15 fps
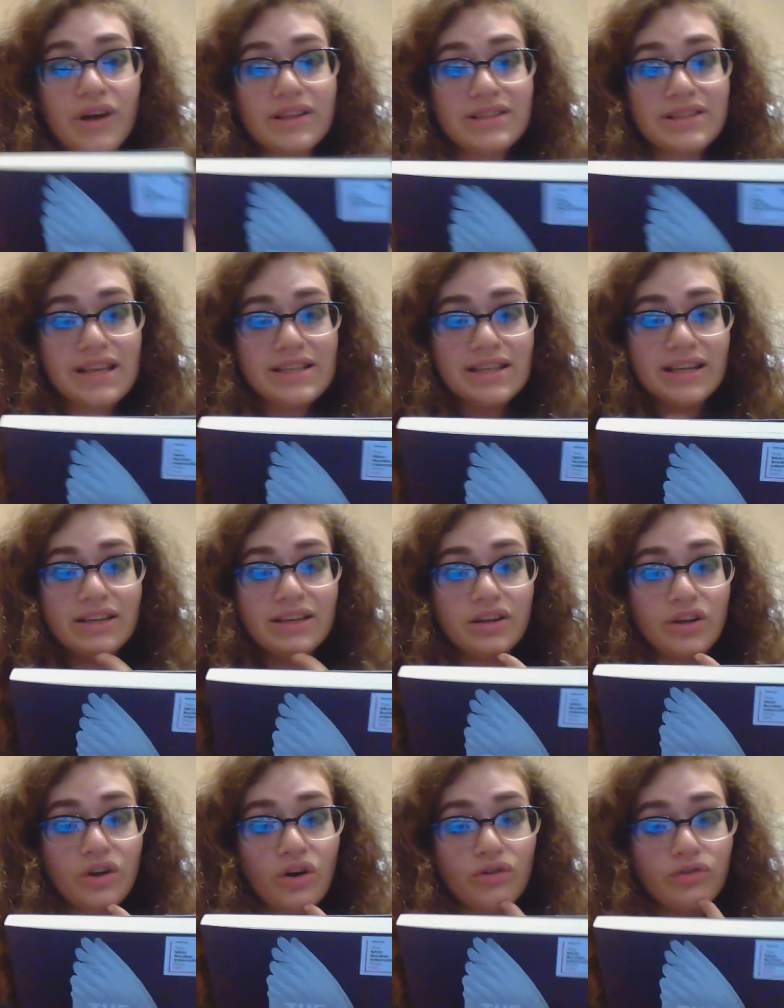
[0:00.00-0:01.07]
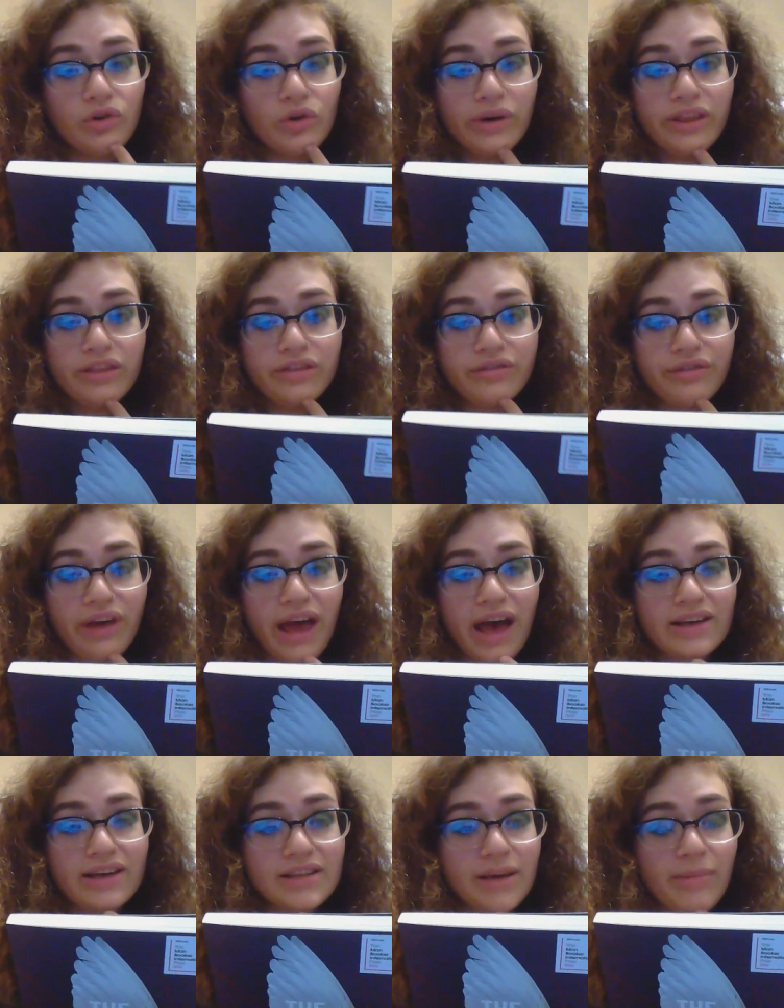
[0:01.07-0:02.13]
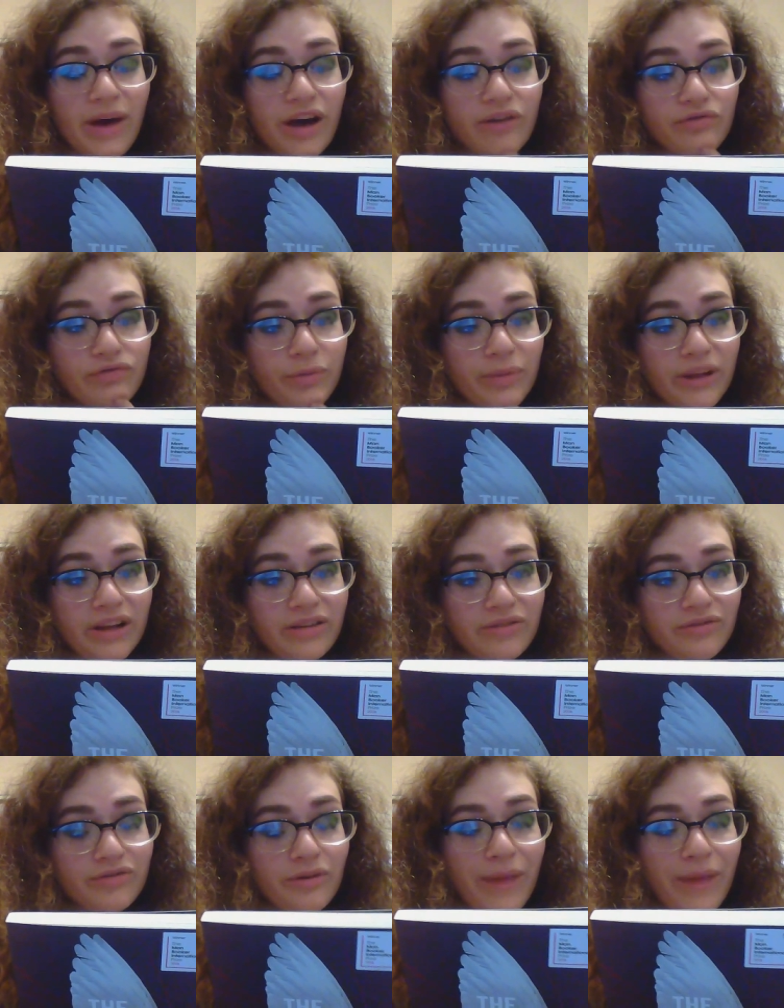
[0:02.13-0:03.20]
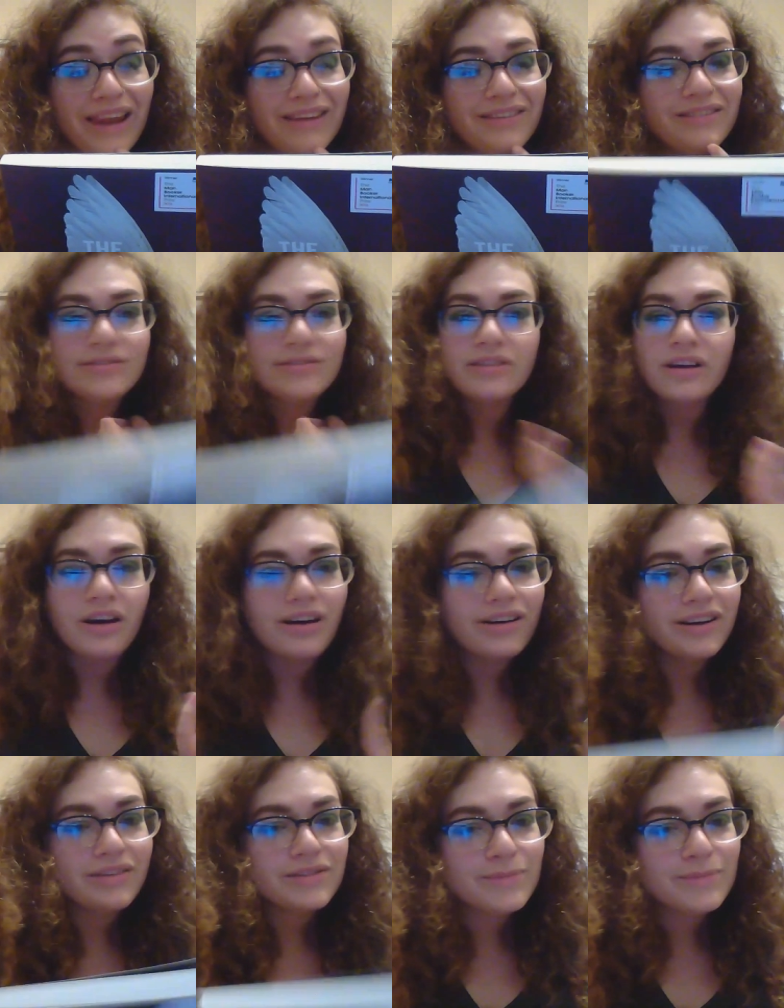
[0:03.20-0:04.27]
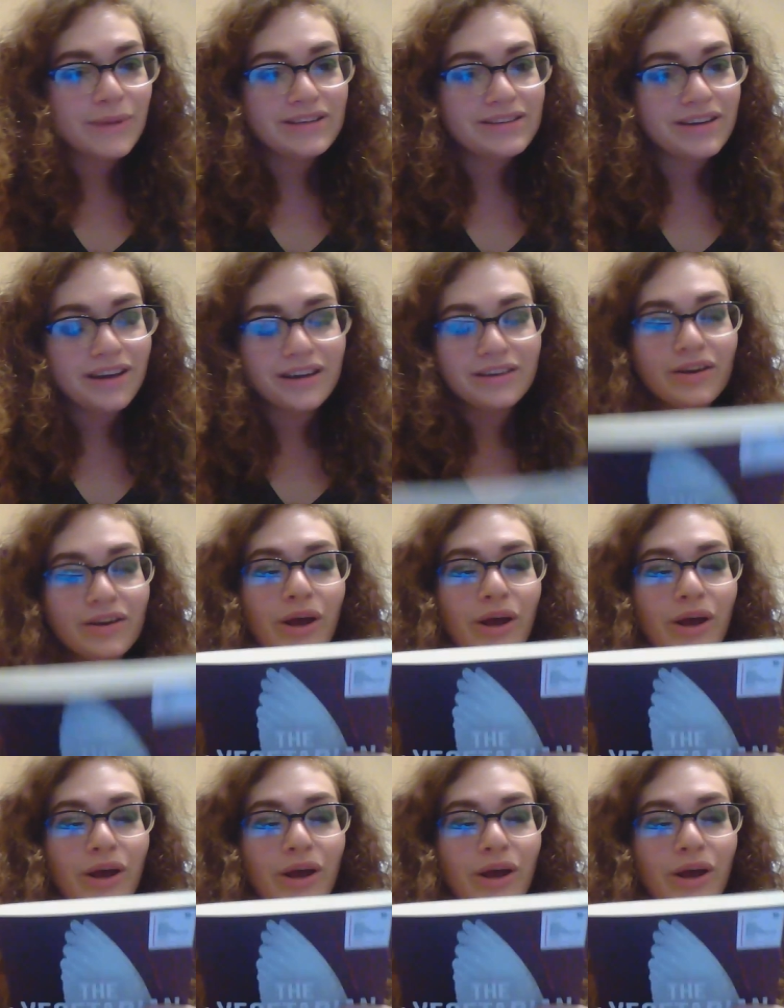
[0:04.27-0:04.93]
unsettling novel in 3 acts about rebellion, I can't even speak today,